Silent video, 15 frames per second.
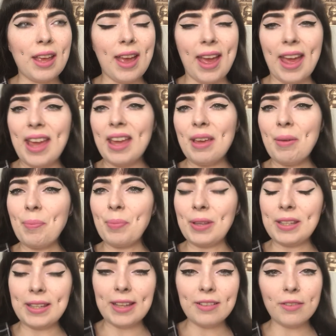
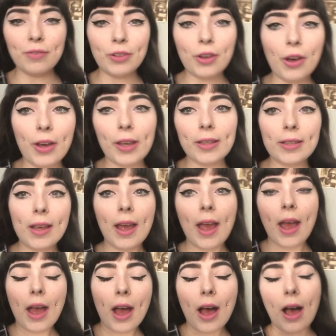68% of you guys
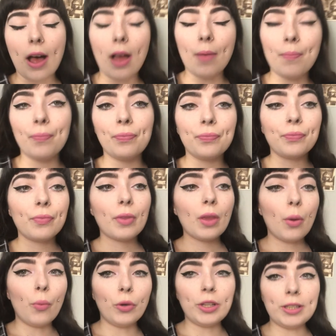um,
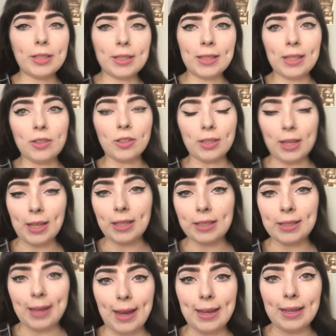wanted to see just like
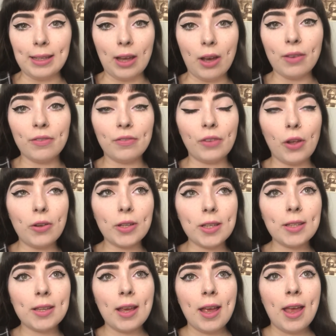daily life
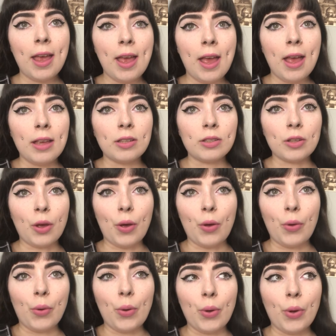vlogs
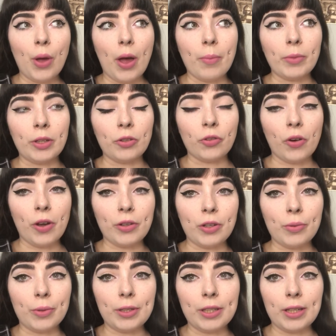so I'm gonna try and do
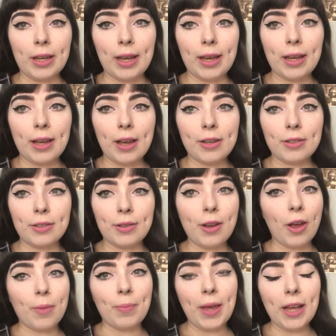one today. I,
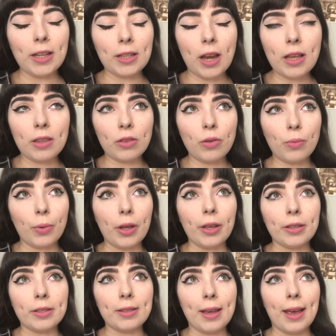I picked like the
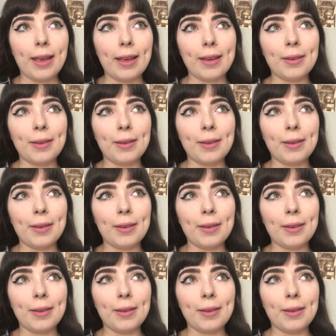worst day